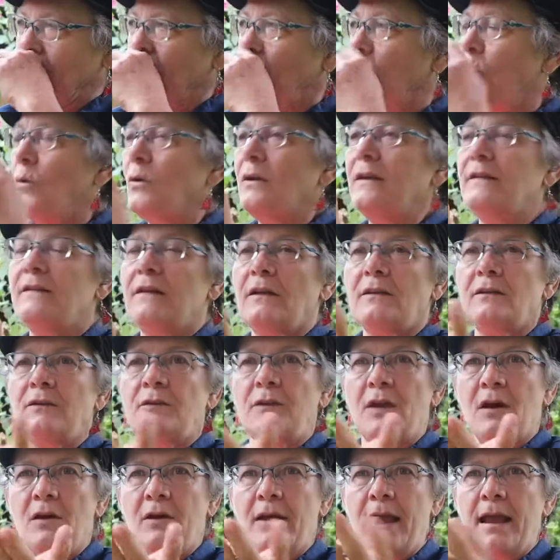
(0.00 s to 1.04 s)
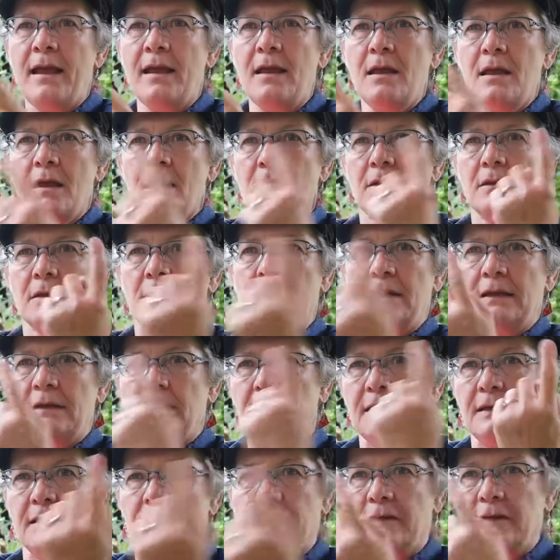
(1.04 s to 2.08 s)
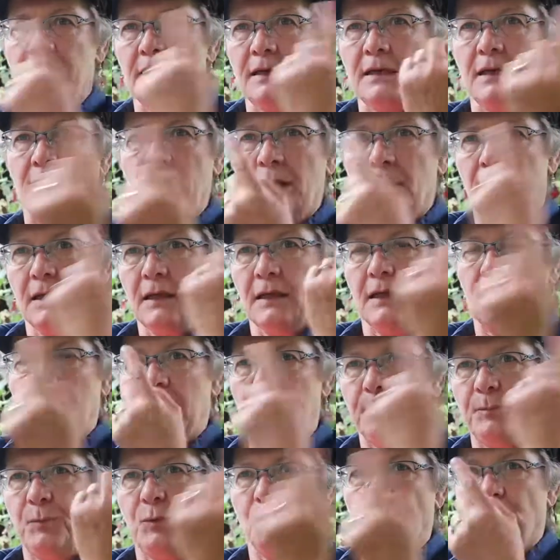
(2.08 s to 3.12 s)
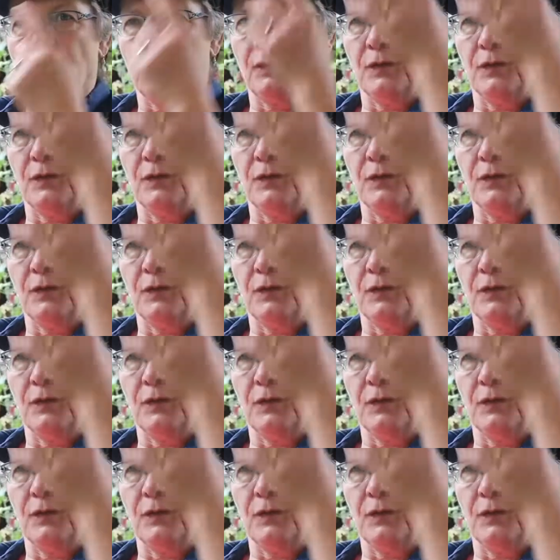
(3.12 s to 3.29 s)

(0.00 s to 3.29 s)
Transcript: Or this other young guy that did in the city, he put